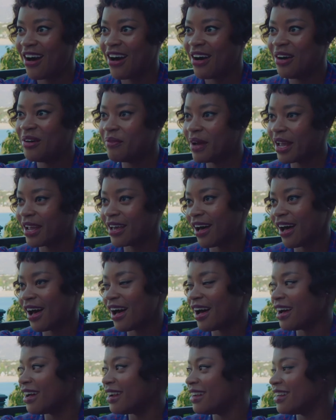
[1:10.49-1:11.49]
oh my
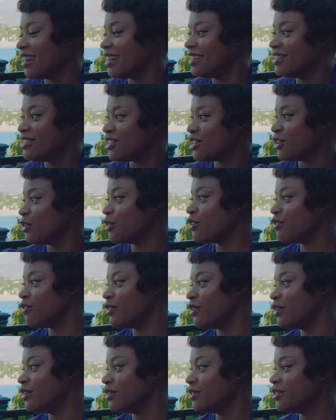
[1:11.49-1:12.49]
God. And I showed the
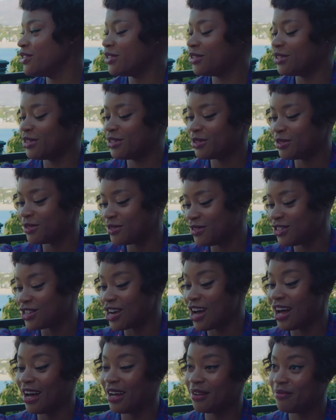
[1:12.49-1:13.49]
photo to
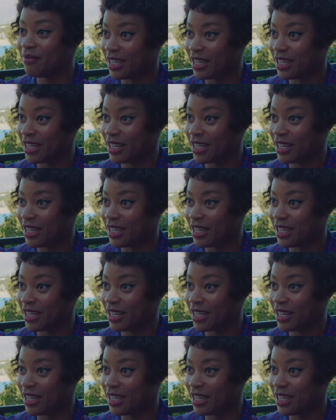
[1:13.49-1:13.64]
John, my